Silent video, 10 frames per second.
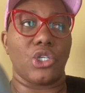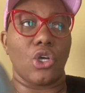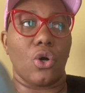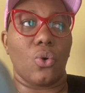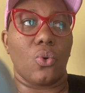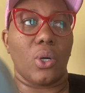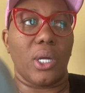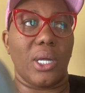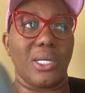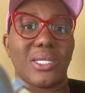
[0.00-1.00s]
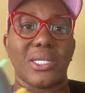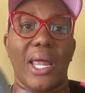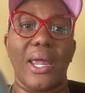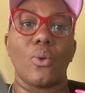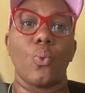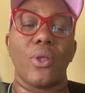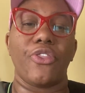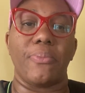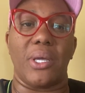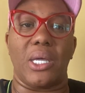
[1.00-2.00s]
So it stayed
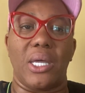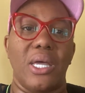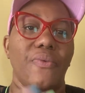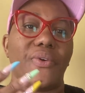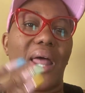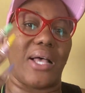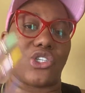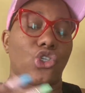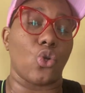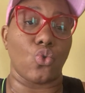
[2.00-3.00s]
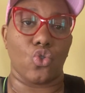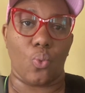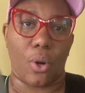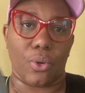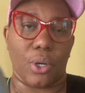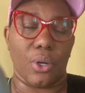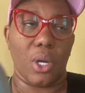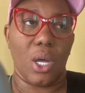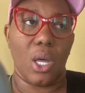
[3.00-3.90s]
with me, even as a social worker.